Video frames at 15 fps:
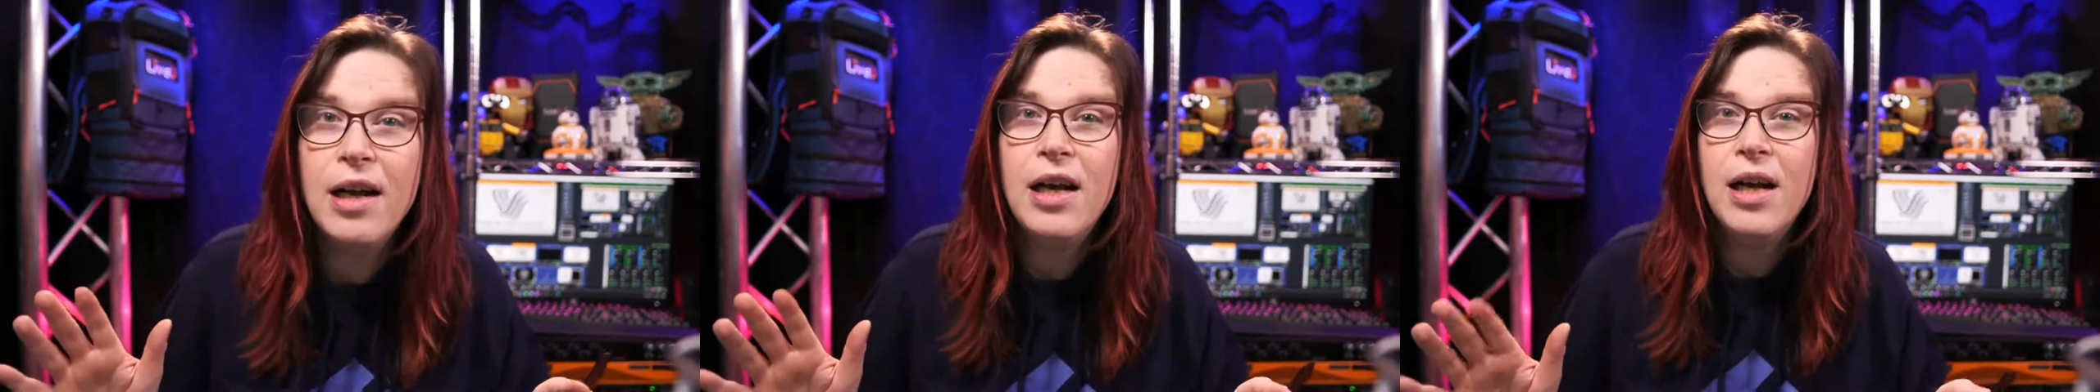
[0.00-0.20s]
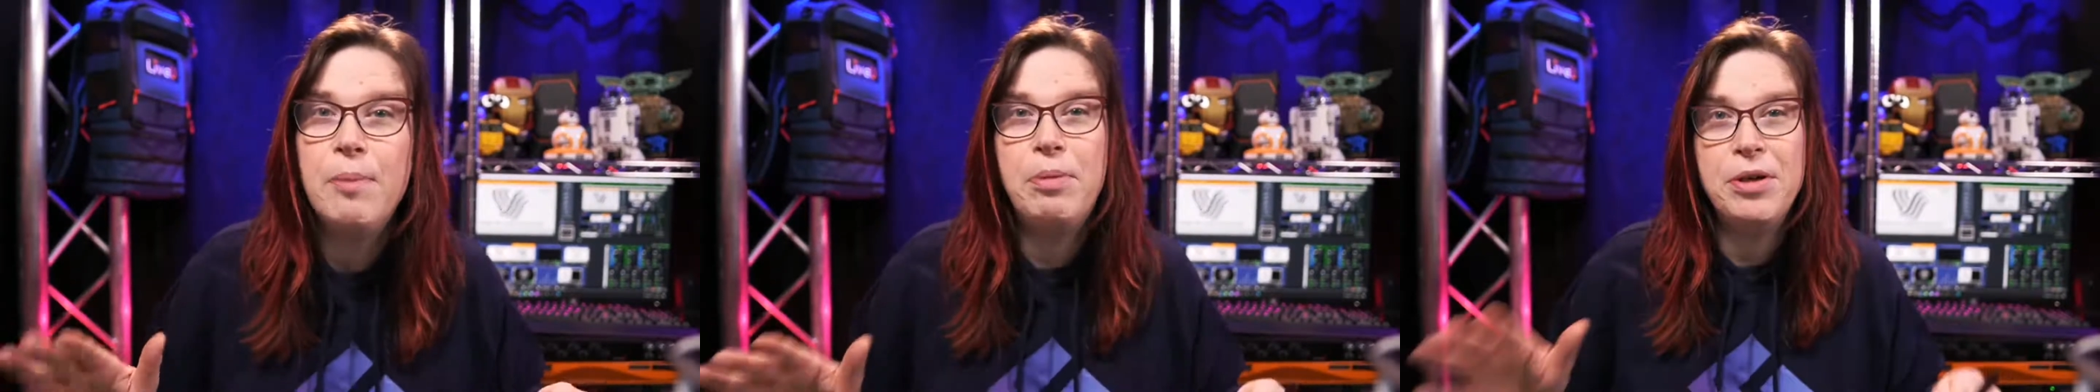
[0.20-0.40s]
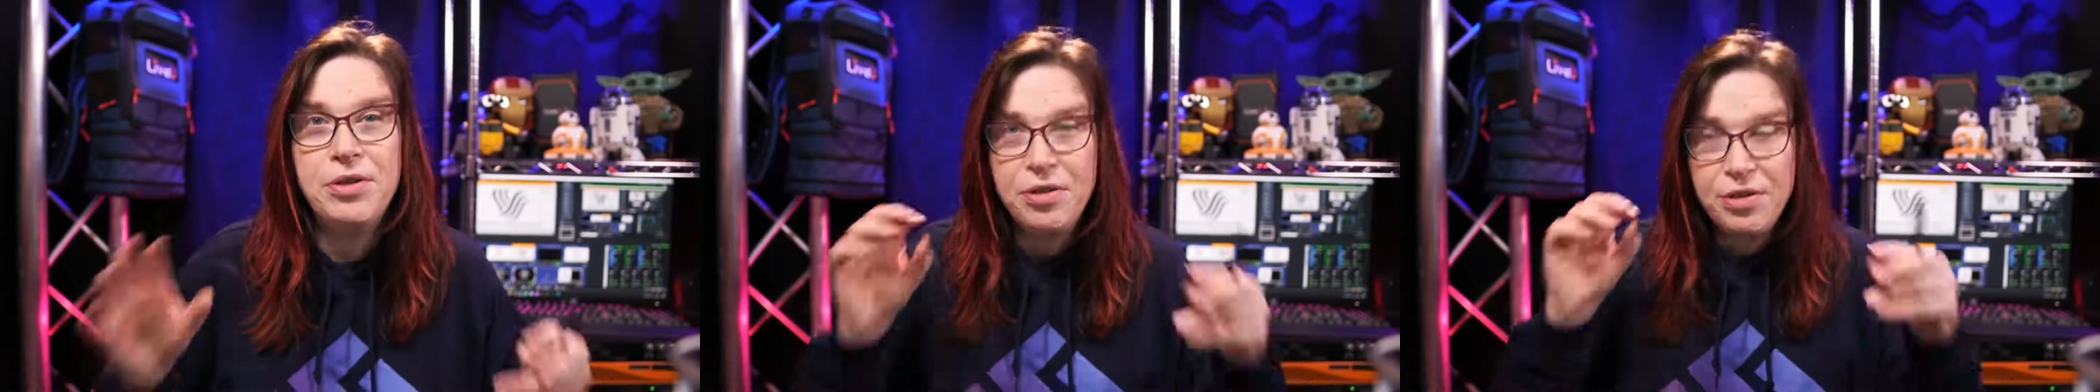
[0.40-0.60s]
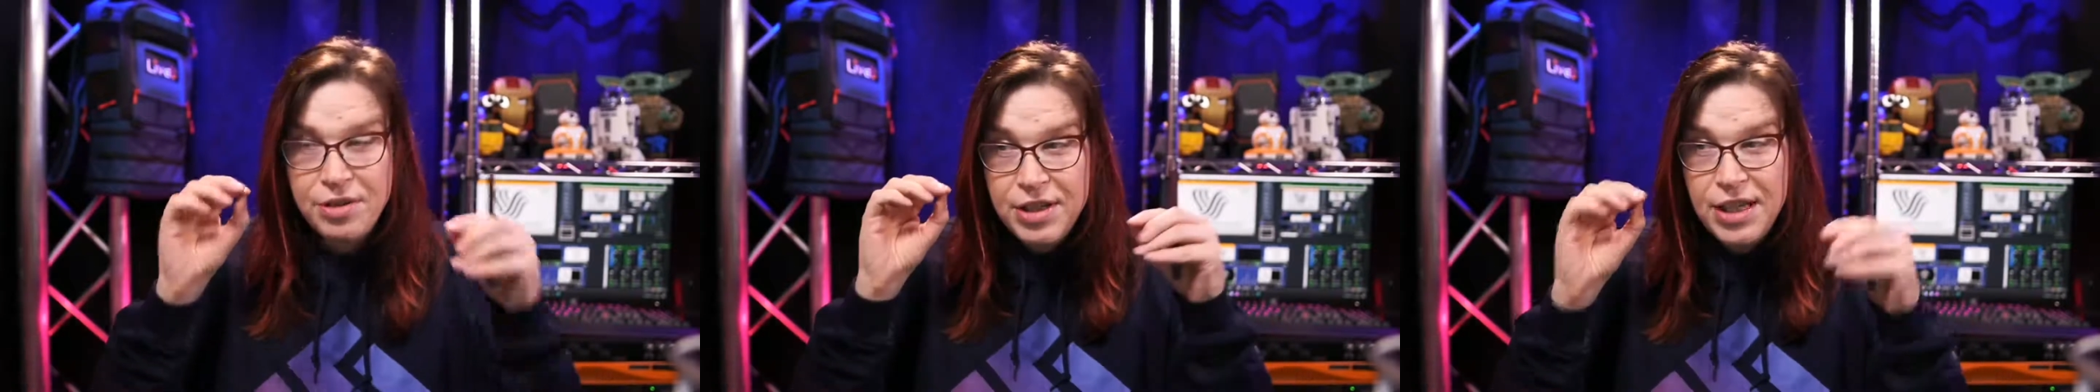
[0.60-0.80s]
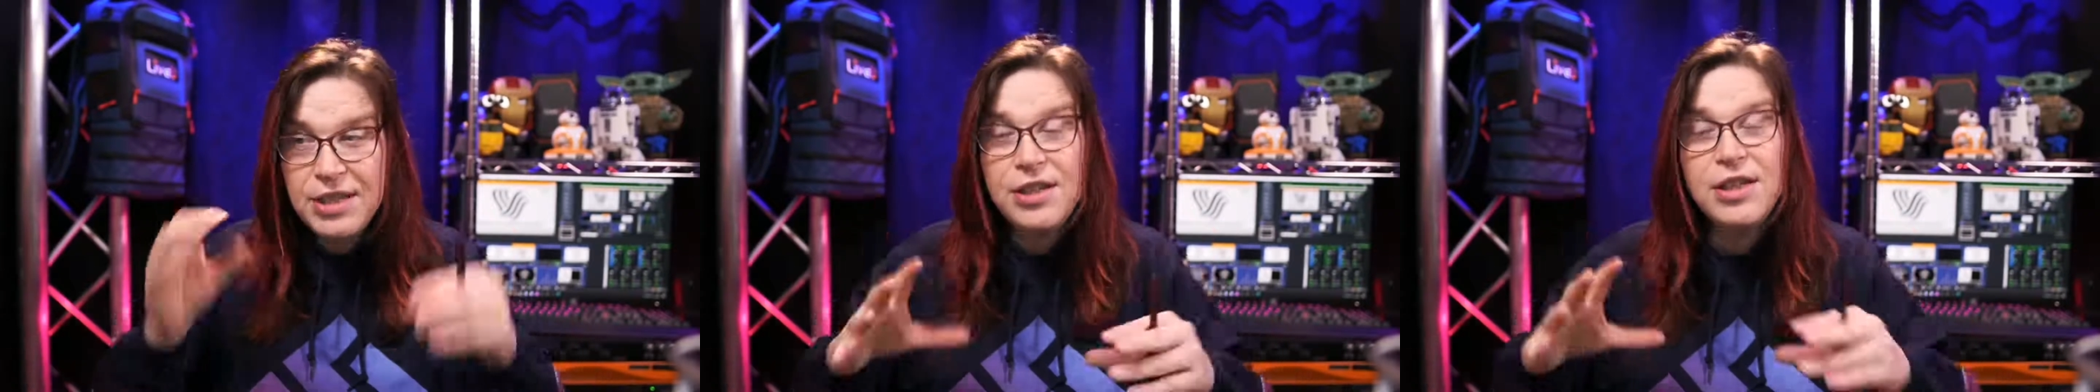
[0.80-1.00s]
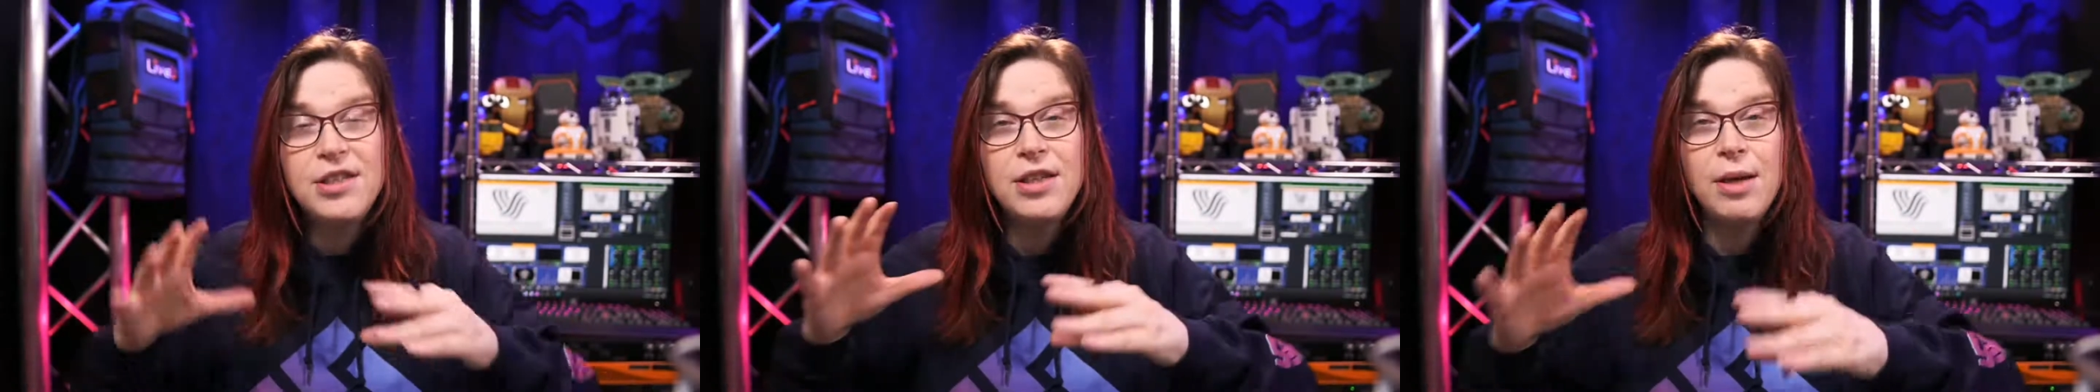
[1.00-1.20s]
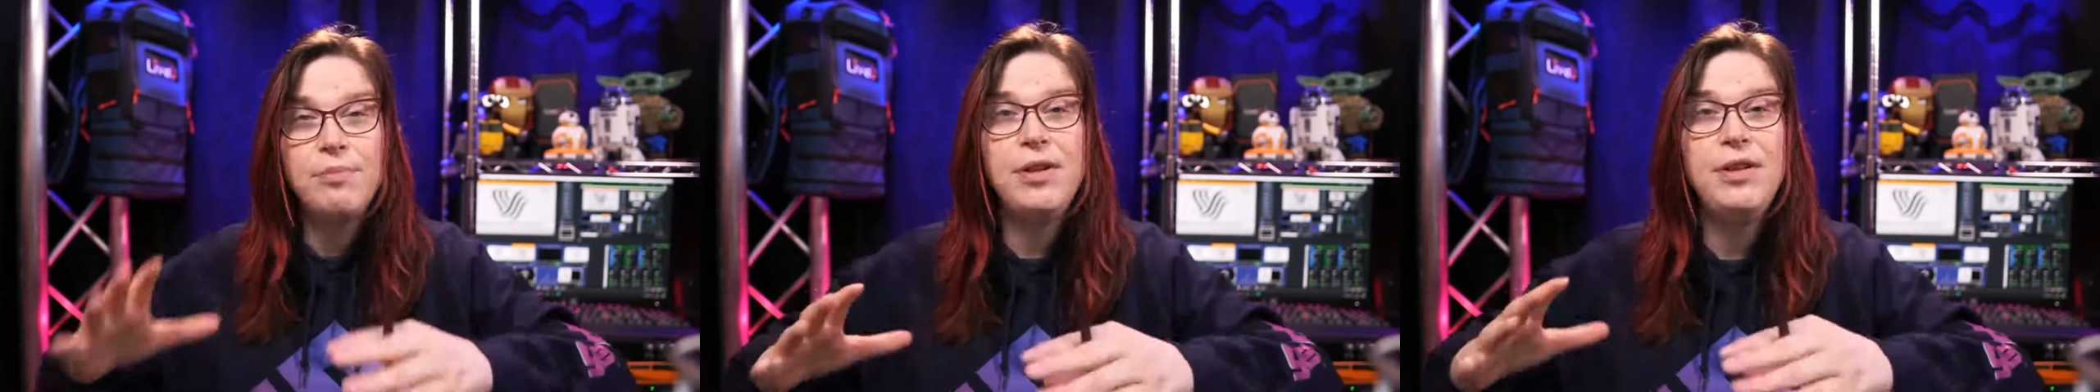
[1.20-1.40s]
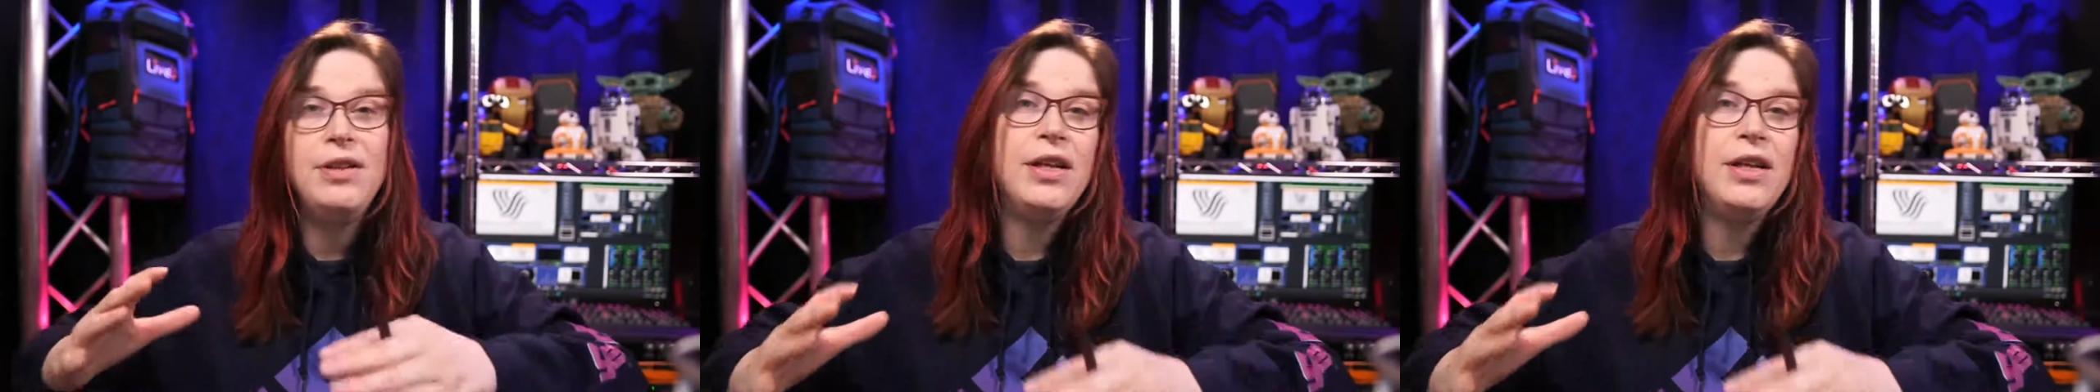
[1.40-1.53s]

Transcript: but this is something